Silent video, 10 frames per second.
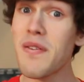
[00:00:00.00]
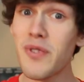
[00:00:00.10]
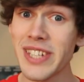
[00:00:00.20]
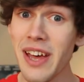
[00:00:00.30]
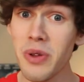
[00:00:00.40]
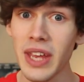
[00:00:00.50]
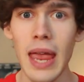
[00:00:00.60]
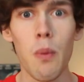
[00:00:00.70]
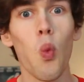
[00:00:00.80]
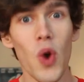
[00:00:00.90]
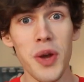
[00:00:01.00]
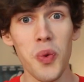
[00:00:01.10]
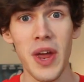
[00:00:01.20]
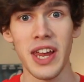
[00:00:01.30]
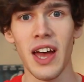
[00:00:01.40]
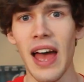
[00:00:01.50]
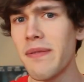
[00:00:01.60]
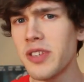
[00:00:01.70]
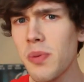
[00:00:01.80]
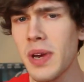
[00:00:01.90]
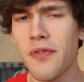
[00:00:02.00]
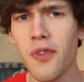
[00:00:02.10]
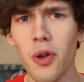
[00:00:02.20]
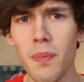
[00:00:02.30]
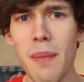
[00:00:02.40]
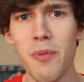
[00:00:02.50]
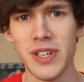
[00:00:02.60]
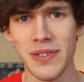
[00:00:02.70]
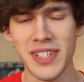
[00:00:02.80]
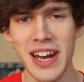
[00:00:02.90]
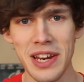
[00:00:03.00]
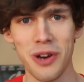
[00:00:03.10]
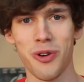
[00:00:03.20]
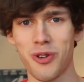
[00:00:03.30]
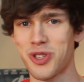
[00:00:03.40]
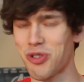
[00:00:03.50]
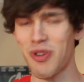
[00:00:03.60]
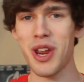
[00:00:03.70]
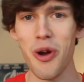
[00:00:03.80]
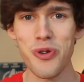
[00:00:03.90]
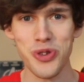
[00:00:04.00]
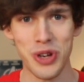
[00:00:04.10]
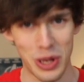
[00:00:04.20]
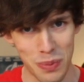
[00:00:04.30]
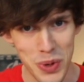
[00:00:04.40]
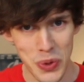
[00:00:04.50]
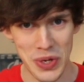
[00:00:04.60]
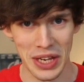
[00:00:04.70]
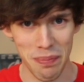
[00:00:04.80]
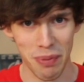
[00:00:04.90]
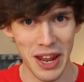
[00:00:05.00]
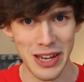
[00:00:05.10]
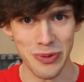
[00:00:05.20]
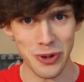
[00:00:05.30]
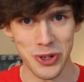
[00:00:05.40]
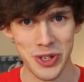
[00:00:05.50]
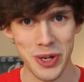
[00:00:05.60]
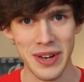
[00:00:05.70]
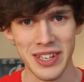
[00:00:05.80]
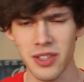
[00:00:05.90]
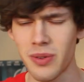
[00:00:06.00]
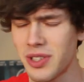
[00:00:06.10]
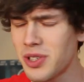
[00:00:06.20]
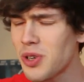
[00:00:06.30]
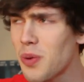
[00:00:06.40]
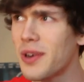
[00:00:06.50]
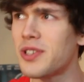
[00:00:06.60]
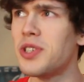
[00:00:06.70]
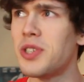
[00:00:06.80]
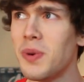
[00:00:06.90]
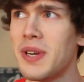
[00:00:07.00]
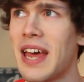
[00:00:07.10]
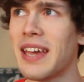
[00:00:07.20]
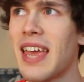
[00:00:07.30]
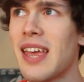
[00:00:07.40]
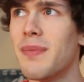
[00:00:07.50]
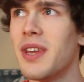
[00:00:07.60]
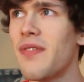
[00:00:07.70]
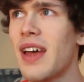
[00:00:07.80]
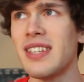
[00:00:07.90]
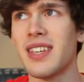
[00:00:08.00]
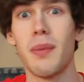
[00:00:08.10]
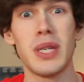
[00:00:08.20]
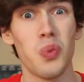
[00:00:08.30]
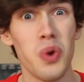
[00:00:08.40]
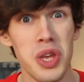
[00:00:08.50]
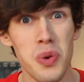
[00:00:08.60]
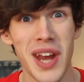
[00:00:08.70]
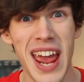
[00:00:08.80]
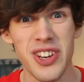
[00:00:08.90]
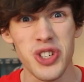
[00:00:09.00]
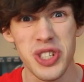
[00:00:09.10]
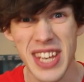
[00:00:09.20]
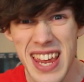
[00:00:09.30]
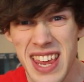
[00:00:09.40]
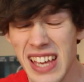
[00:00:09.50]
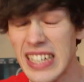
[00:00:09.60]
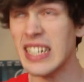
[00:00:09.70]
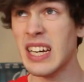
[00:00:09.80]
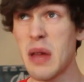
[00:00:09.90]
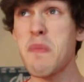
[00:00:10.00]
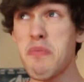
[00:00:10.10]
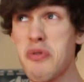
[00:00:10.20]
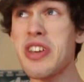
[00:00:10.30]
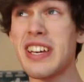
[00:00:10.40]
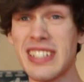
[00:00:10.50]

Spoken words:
Favourite Zelda game? Wind Waker. I have so many fond memories of sailing across the great ocean and the music that plays whilst you're doing so. There's just so much to do in that game and the fact it's coming to Wii U in HD. Pretty